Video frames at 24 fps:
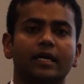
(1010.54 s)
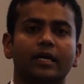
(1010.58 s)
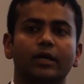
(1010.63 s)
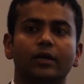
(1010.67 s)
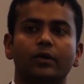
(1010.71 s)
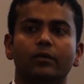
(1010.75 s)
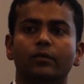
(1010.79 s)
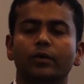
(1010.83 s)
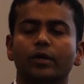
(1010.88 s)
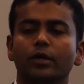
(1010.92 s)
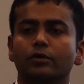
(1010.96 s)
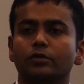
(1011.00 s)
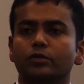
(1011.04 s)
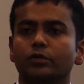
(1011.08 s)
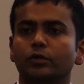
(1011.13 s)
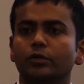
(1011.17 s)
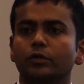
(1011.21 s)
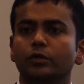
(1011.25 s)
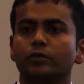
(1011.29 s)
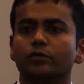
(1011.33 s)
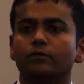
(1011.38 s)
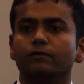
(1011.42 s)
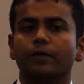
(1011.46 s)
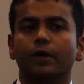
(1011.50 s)
We also
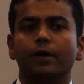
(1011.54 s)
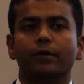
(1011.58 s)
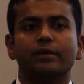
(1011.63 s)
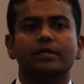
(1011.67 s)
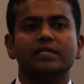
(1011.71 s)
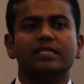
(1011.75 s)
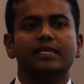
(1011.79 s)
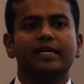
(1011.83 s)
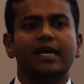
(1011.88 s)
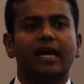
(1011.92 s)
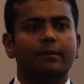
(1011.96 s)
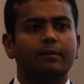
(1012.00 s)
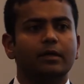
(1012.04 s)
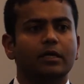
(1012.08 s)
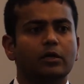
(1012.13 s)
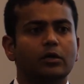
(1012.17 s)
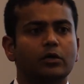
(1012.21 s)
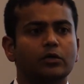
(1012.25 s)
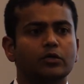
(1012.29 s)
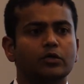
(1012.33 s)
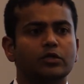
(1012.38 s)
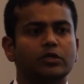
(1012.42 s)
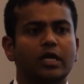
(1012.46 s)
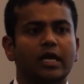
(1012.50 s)
use various
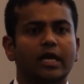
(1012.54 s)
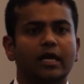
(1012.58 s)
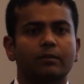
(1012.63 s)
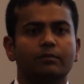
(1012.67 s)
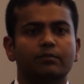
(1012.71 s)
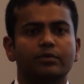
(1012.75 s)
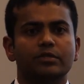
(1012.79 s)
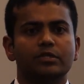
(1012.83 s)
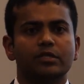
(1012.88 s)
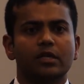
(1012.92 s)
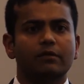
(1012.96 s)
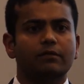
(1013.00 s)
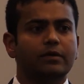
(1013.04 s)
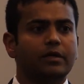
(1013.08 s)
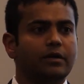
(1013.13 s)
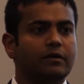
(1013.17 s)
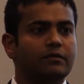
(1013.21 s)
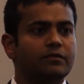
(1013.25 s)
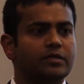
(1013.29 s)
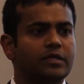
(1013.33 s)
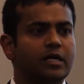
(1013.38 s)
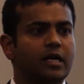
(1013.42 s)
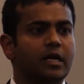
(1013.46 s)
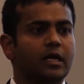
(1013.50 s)
chemicals,
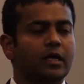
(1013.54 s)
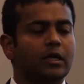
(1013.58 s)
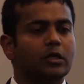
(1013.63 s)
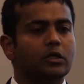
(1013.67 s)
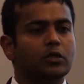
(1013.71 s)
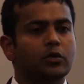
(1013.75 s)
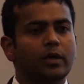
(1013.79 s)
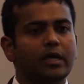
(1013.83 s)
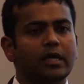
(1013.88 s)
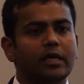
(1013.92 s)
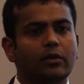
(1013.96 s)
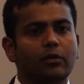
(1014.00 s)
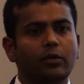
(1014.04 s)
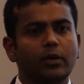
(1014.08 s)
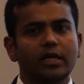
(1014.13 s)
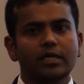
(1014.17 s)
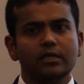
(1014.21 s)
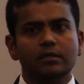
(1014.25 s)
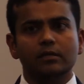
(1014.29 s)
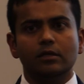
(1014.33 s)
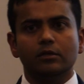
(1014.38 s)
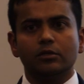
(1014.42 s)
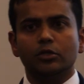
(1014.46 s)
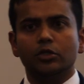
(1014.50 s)
preservatives, to
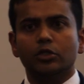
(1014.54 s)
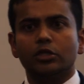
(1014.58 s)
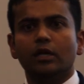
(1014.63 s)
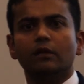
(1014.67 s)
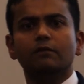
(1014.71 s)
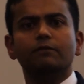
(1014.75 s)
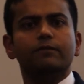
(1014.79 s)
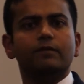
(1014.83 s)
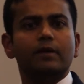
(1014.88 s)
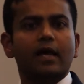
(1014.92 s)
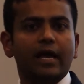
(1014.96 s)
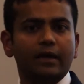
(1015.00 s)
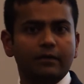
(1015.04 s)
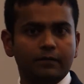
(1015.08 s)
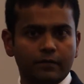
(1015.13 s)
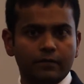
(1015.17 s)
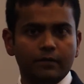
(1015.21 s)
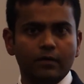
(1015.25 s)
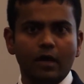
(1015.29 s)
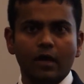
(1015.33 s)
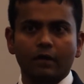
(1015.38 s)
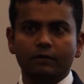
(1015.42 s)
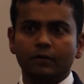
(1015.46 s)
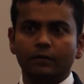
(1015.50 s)
increase the shelf life
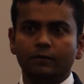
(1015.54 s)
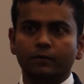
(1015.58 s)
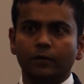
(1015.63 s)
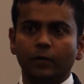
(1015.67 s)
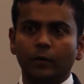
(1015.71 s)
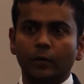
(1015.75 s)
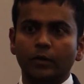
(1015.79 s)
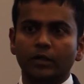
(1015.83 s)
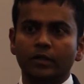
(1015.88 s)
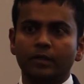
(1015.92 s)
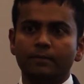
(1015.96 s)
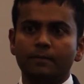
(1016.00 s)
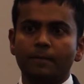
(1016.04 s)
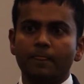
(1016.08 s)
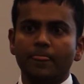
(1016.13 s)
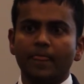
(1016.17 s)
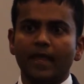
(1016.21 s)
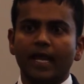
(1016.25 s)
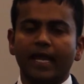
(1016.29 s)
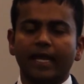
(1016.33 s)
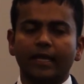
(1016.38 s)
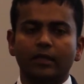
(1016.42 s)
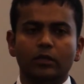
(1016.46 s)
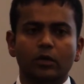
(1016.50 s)
of the food.
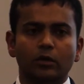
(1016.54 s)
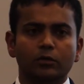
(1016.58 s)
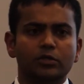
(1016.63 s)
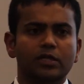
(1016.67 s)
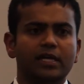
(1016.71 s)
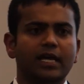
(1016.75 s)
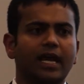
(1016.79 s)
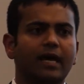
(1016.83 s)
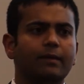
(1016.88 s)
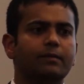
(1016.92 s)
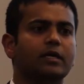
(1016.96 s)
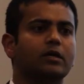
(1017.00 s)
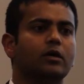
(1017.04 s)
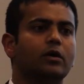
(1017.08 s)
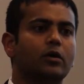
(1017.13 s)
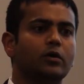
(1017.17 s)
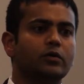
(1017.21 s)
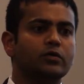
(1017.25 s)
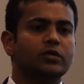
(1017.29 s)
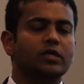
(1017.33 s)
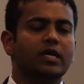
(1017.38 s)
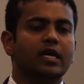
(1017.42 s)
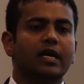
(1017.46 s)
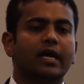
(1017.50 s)
And those
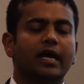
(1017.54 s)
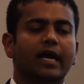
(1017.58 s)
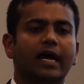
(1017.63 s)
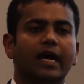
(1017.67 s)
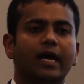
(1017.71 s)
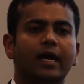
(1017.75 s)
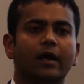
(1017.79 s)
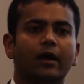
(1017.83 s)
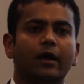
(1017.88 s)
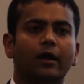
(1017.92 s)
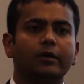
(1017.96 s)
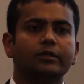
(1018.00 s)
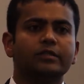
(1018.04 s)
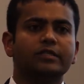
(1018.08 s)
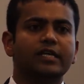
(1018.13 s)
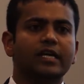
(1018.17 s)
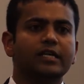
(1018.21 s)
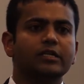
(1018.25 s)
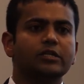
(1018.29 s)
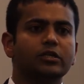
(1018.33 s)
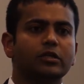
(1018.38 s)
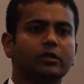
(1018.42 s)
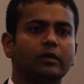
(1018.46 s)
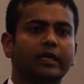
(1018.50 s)
chemicals are
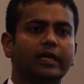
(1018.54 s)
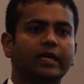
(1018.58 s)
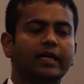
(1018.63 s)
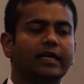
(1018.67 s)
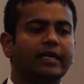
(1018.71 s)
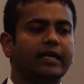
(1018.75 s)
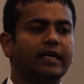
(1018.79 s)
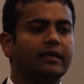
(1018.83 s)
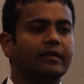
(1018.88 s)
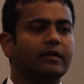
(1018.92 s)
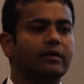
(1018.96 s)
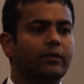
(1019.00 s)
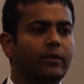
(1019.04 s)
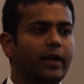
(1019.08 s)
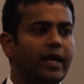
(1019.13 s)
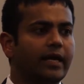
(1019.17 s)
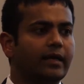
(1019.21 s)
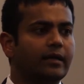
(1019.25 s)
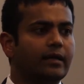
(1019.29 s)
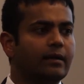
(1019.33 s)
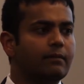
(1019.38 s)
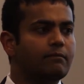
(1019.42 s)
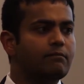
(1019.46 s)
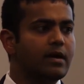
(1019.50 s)
essentially can
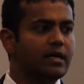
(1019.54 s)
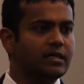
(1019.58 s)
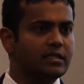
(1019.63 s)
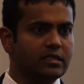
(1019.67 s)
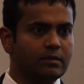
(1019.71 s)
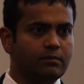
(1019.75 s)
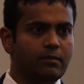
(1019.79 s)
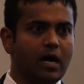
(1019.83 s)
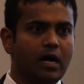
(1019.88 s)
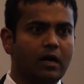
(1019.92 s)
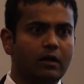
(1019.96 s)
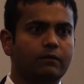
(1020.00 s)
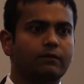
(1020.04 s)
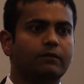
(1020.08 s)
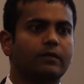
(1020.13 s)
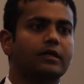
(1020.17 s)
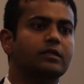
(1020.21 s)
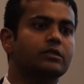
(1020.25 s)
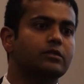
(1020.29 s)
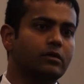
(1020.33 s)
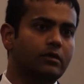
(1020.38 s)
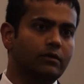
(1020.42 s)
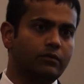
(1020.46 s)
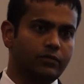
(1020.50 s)
create immense amount of
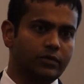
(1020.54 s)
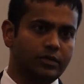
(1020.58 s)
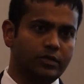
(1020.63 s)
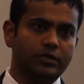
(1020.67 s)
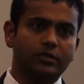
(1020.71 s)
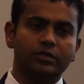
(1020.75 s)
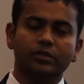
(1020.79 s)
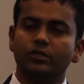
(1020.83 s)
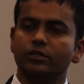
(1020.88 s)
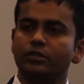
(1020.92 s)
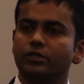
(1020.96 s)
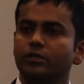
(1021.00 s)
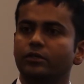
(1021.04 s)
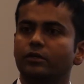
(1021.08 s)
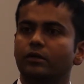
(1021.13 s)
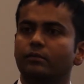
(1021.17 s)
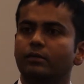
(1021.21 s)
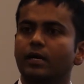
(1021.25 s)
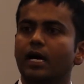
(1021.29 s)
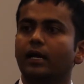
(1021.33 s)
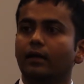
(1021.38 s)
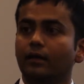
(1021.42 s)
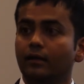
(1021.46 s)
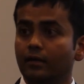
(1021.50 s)
insulin resistance in your
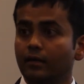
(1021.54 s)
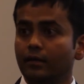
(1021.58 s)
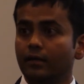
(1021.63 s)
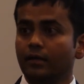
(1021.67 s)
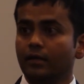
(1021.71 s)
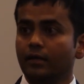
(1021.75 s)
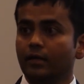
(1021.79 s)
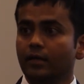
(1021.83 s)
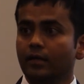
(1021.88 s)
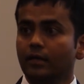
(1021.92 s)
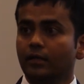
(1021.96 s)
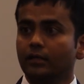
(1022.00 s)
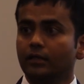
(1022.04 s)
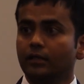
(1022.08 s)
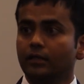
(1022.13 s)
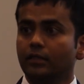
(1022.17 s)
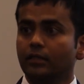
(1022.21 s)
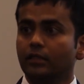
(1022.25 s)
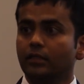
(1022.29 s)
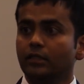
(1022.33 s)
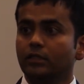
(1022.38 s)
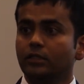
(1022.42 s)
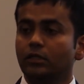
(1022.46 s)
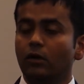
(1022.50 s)
body.
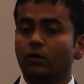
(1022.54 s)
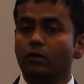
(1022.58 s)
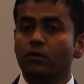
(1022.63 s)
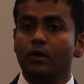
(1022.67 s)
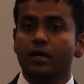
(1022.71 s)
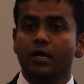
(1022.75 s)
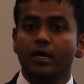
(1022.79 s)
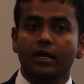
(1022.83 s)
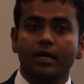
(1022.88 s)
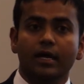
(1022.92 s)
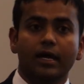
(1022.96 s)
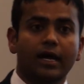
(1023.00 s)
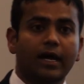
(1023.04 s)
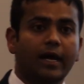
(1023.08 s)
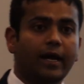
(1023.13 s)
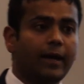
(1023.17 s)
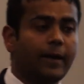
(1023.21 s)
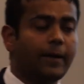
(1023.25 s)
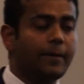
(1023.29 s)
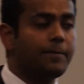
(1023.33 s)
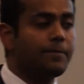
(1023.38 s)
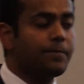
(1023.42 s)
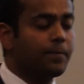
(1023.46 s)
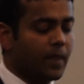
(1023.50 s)
So
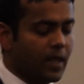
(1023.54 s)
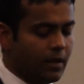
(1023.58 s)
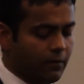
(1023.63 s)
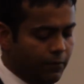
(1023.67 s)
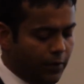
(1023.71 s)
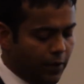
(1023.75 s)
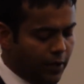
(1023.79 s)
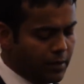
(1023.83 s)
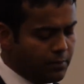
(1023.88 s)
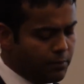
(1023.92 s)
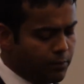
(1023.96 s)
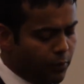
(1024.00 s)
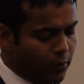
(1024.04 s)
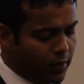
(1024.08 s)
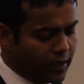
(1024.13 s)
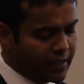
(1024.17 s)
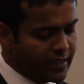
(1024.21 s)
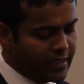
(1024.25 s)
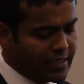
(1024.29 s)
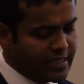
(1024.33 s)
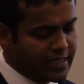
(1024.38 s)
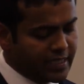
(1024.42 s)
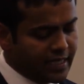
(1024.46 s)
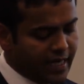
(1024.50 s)
very
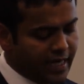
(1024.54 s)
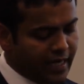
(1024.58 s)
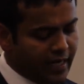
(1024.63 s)
important,